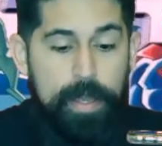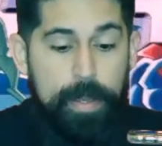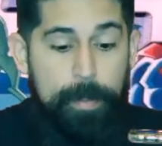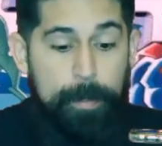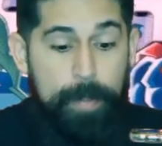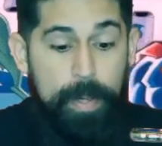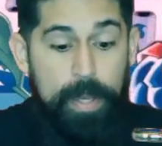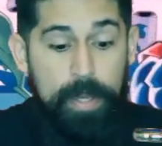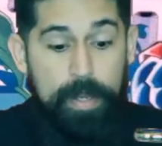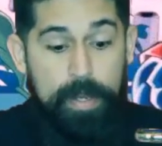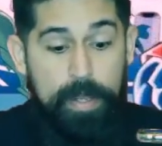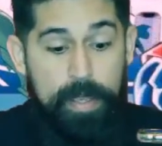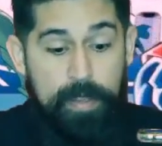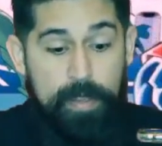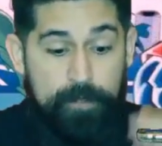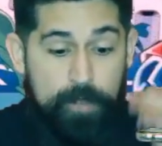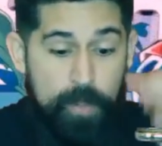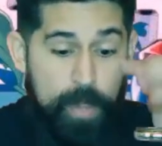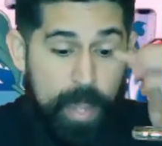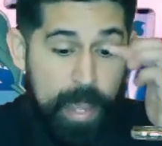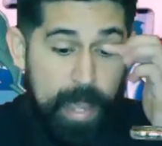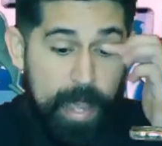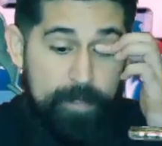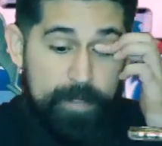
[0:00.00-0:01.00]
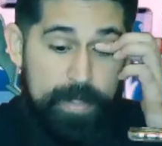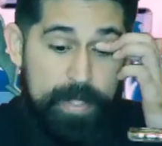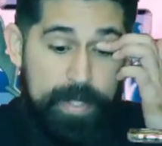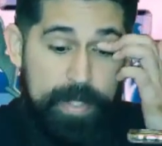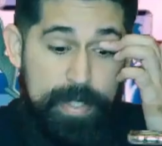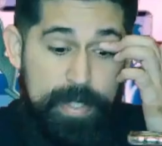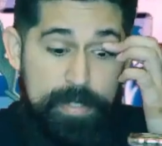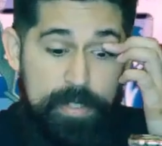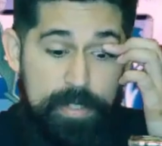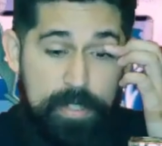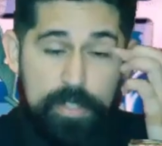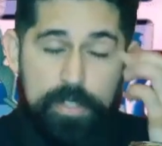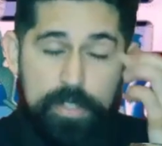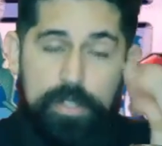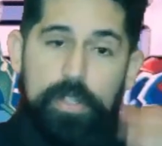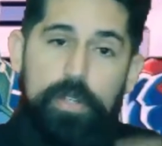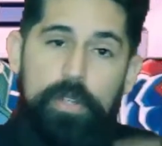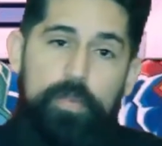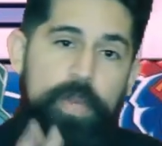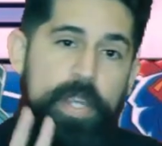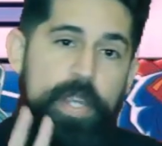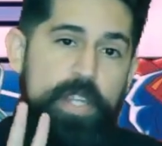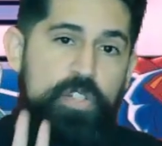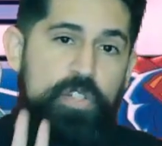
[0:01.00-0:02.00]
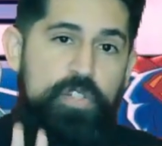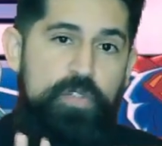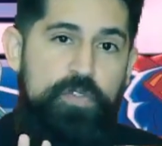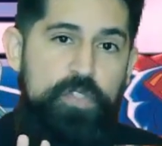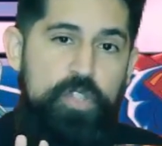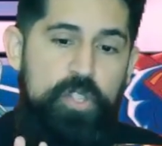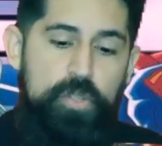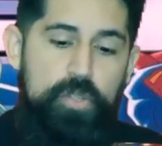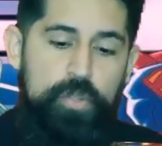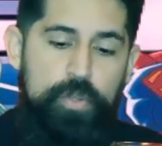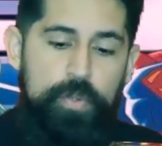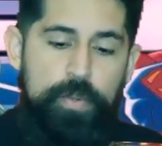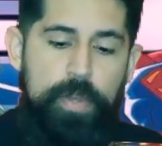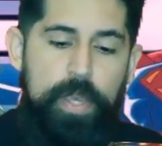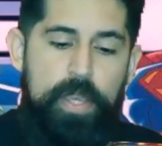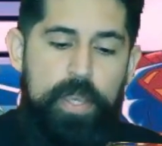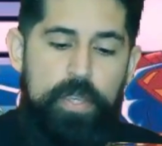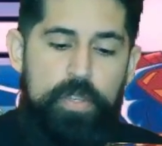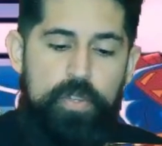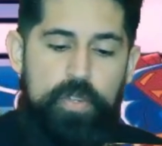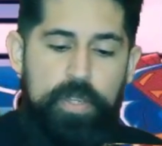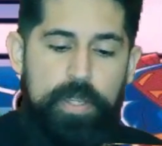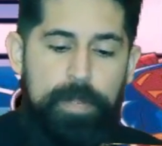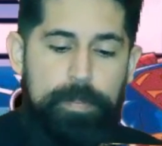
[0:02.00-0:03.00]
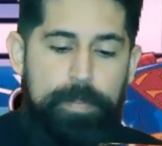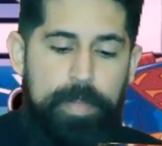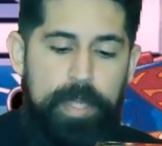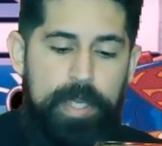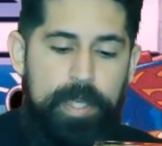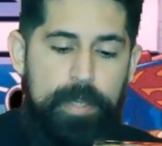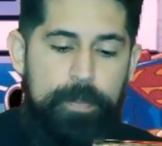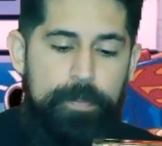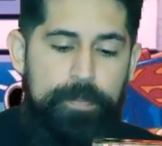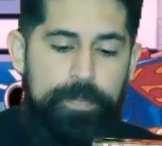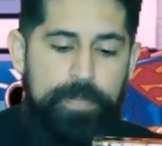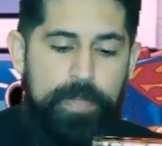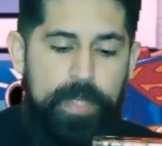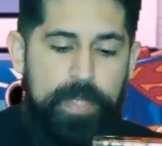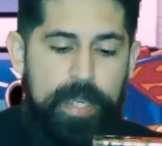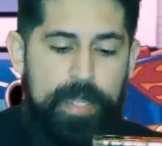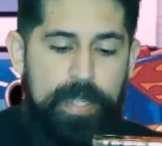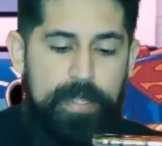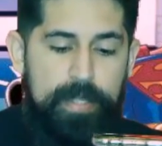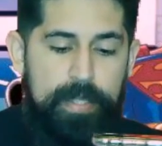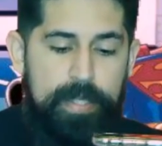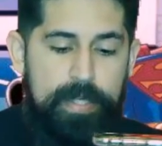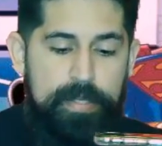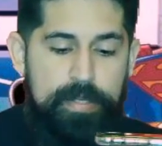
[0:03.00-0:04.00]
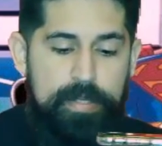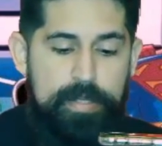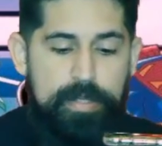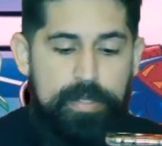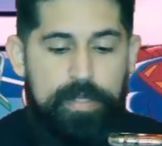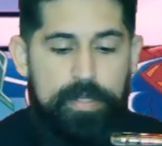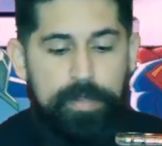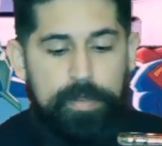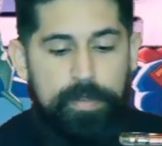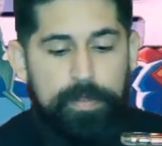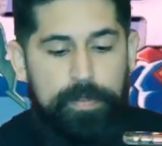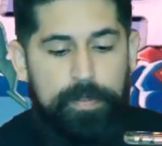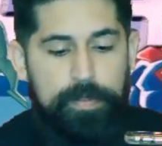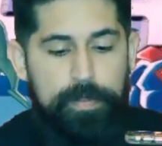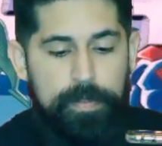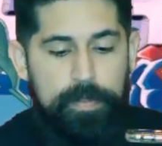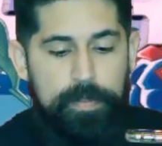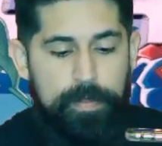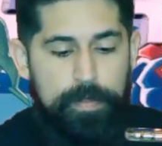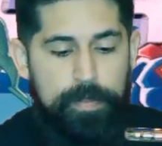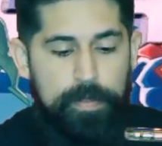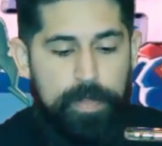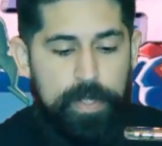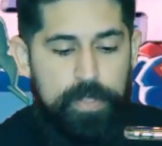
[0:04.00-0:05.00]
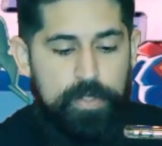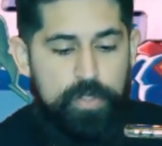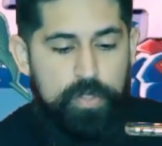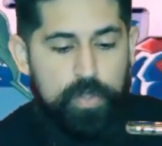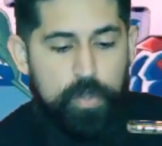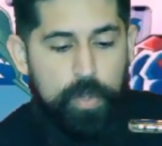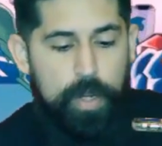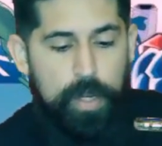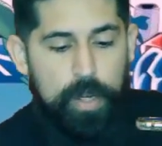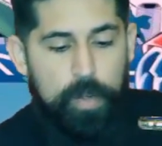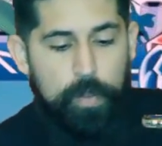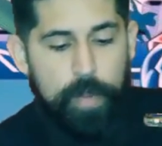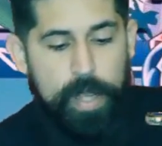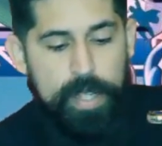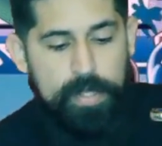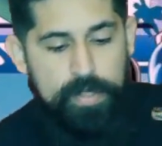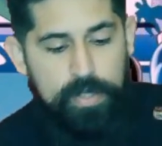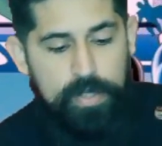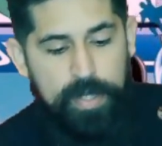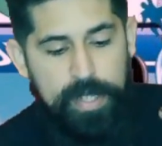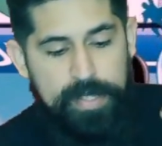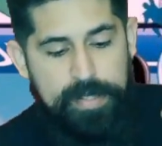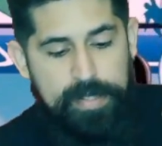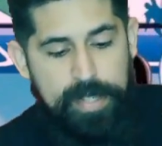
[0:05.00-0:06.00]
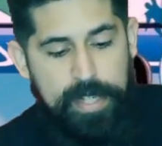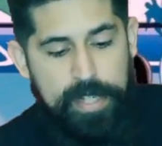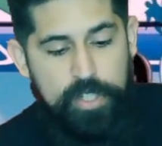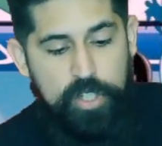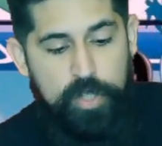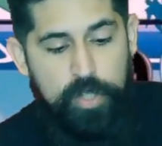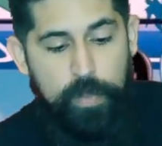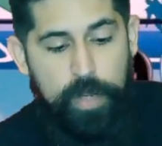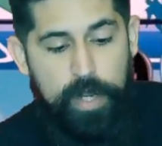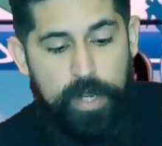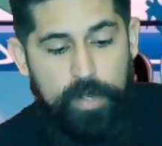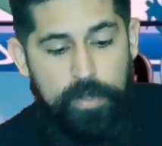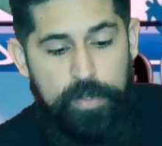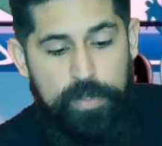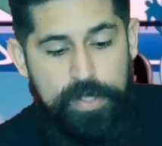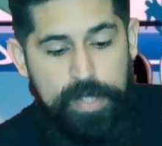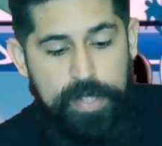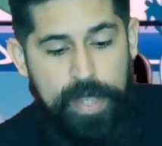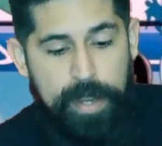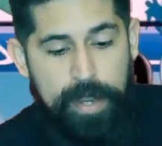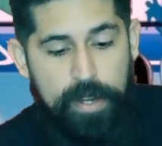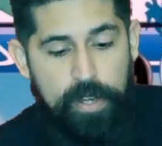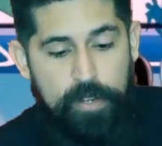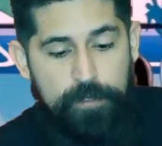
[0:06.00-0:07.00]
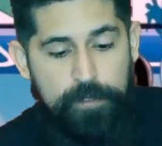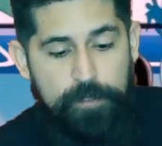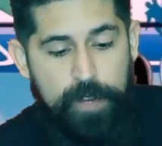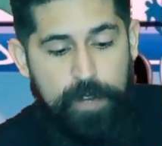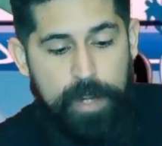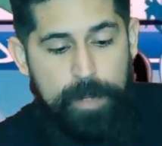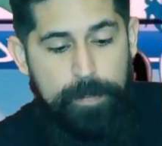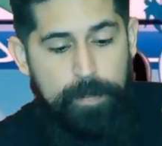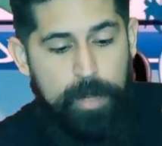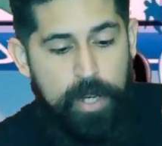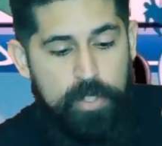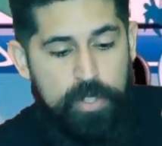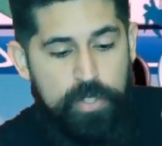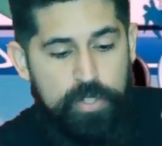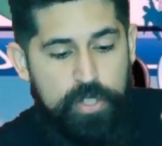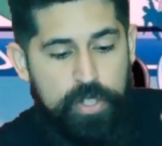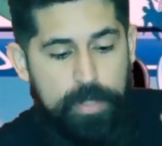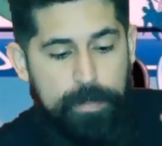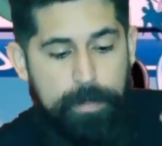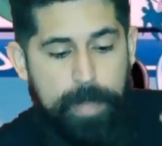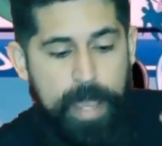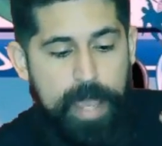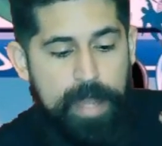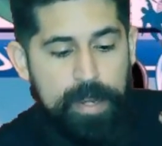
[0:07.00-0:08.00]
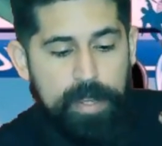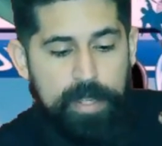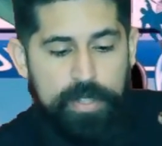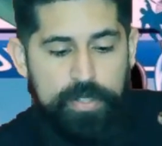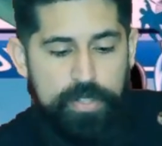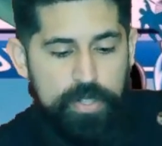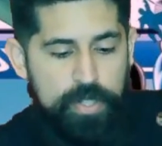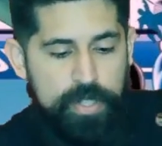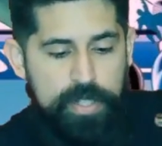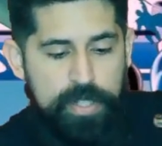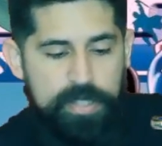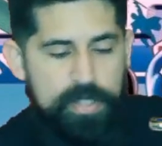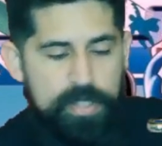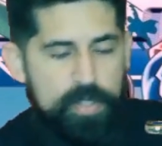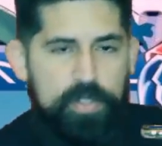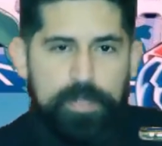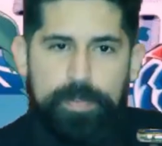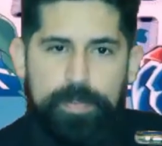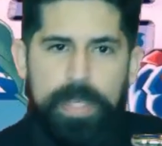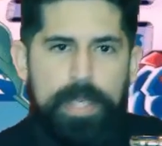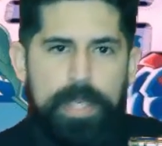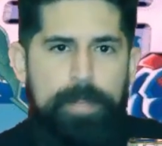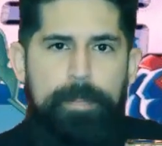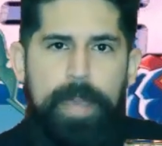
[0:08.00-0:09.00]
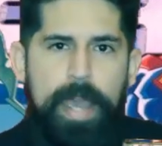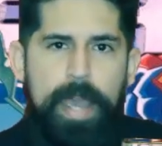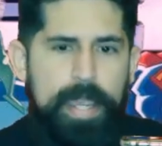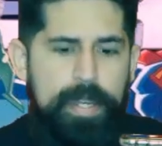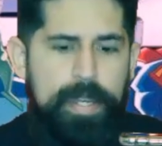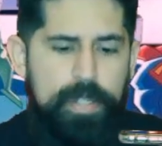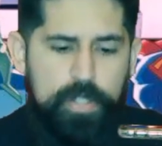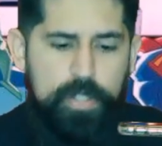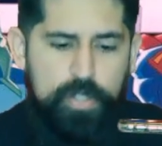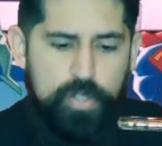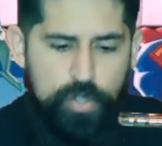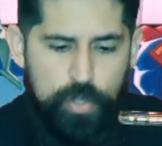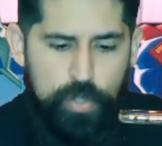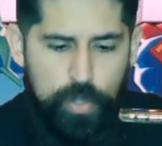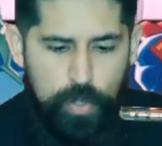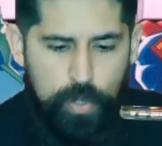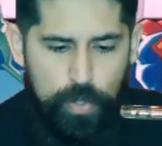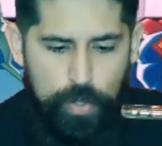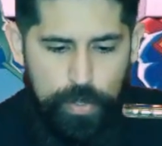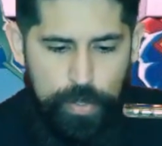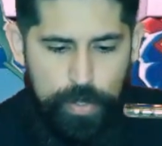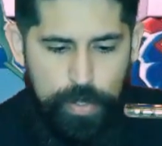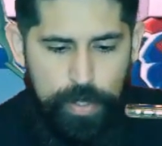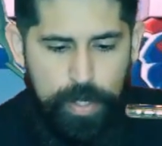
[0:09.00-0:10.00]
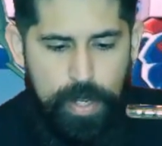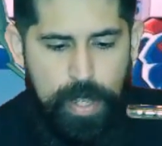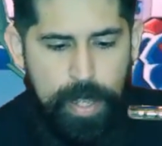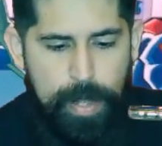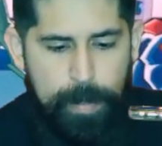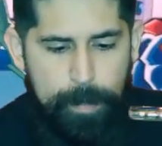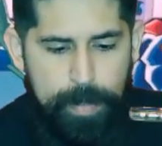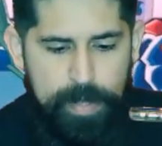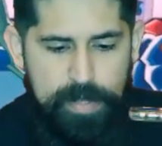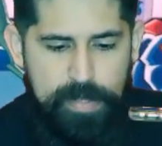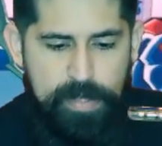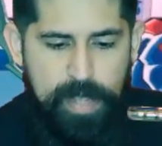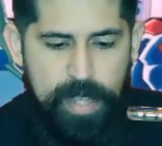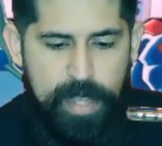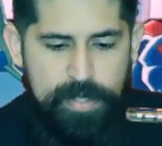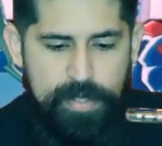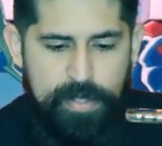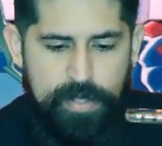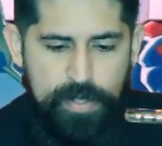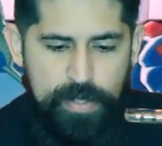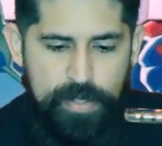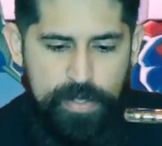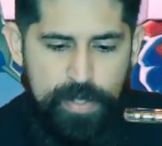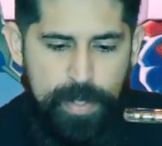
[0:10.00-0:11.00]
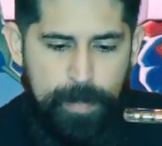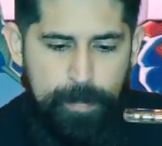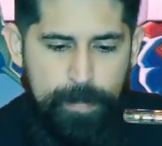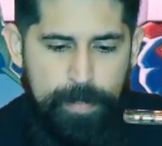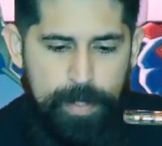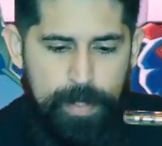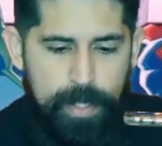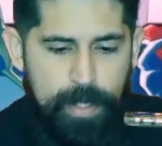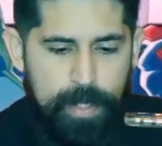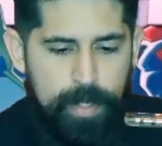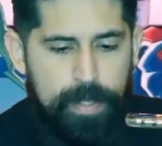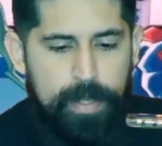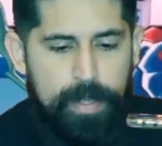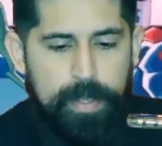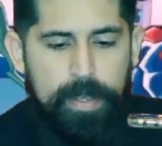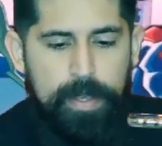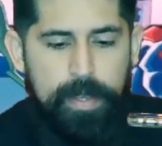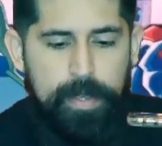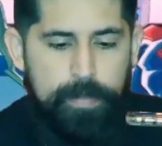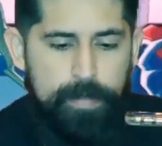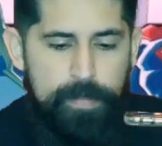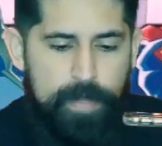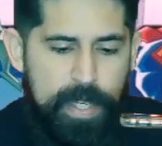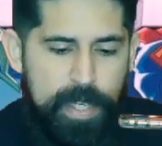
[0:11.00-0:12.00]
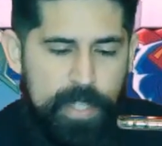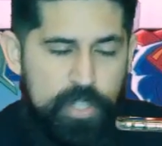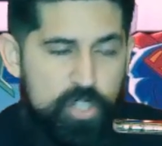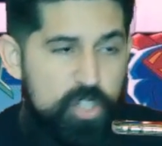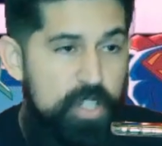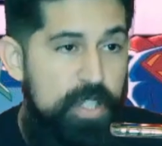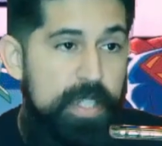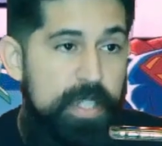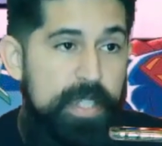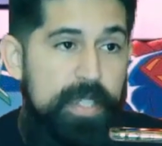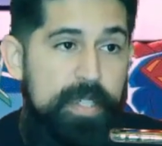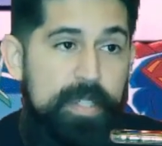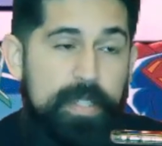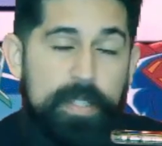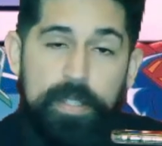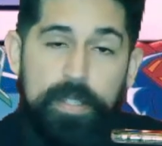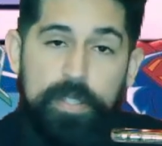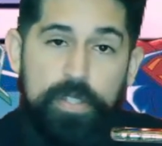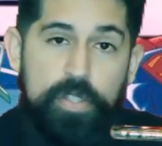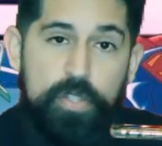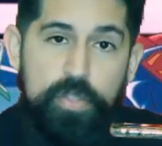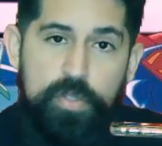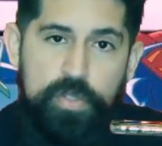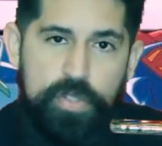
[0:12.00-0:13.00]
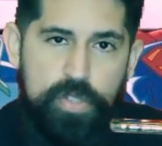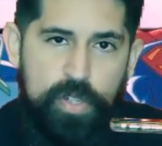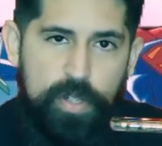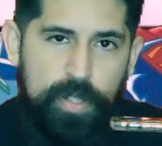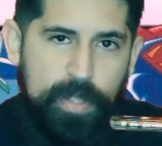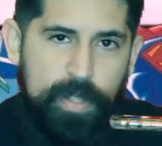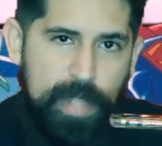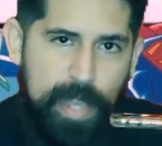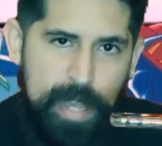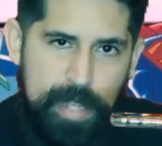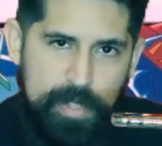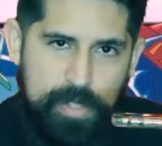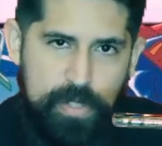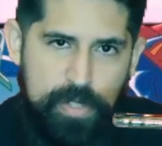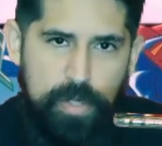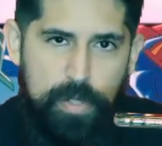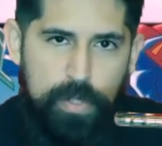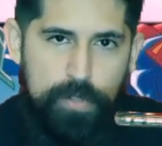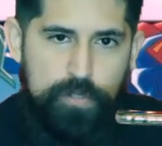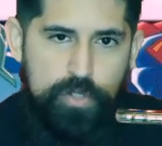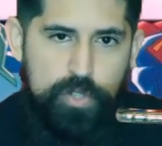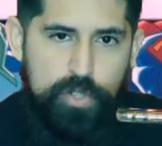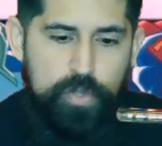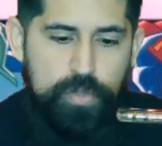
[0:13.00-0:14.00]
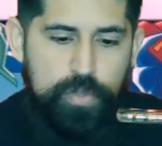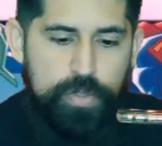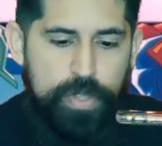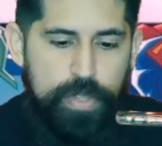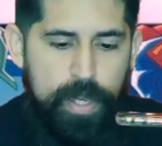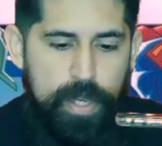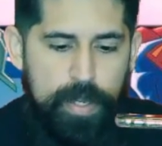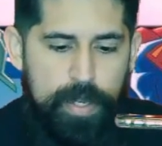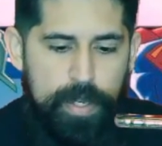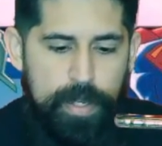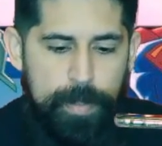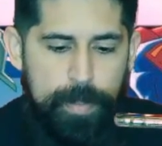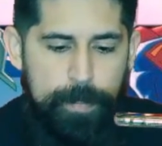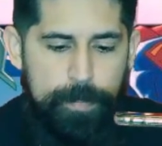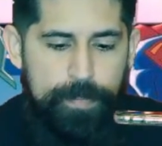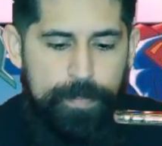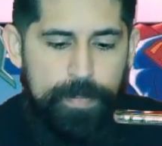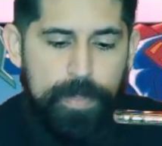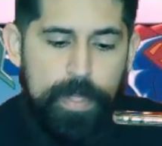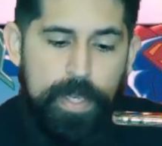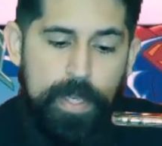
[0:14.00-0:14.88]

But if you have at least a range of 2, you could be at least a square away. So let's say she wanted to attack her friend Martian Manhunter because he was being mind controlled or possessed or something, and she needed to use her lasso of truth on him.